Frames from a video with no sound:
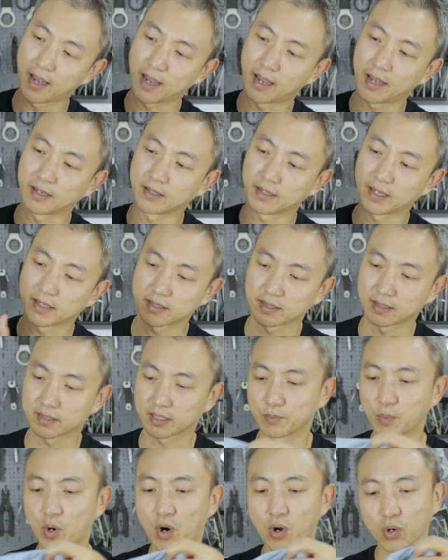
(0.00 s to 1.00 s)
and there's a
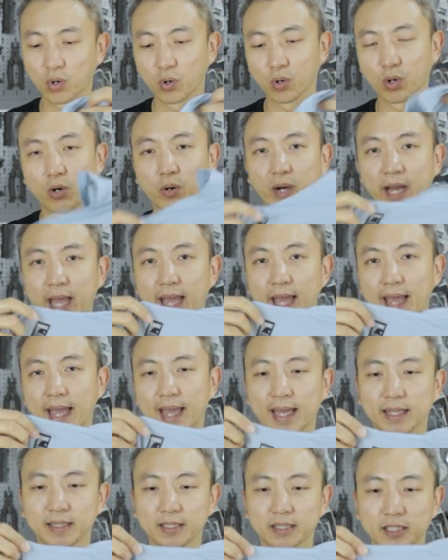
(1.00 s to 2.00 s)
small logo
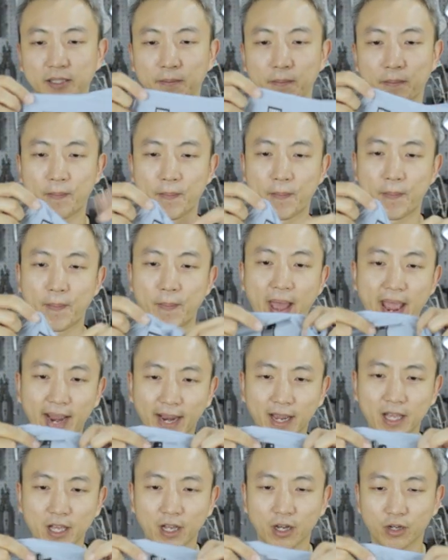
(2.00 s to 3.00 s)
at the
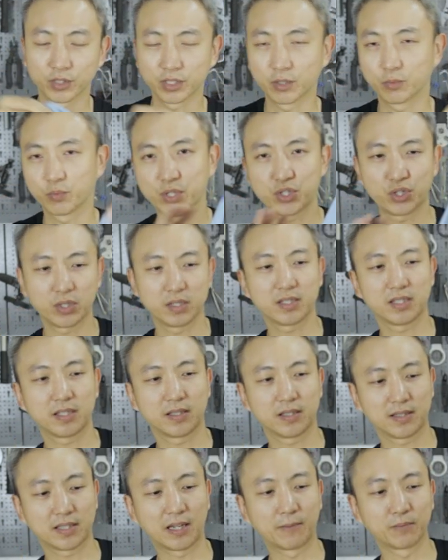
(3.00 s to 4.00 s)
back. Which is
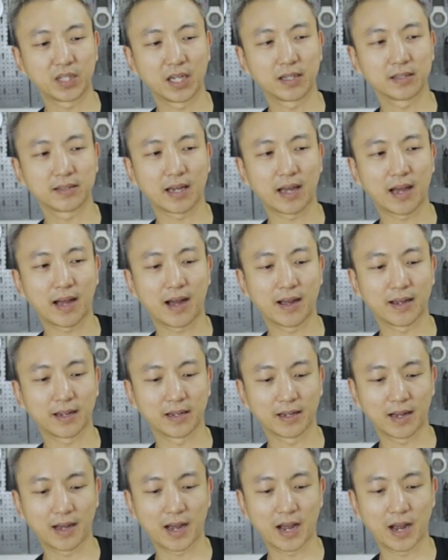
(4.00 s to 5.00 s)
something that
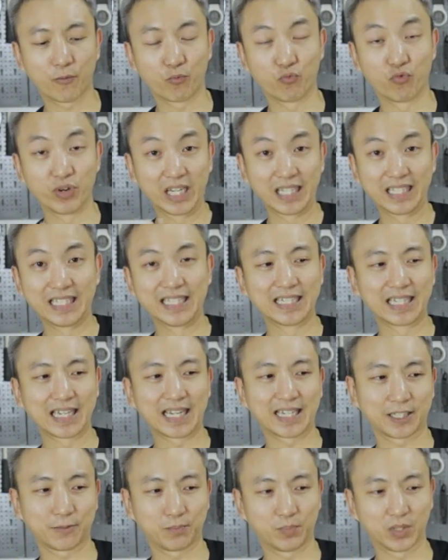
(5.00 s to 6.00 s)
I really
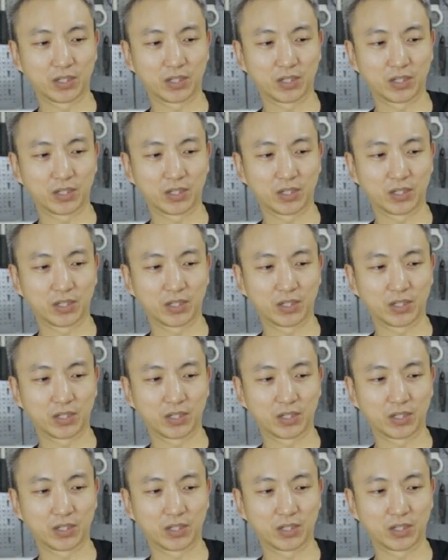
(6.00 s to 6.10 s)
like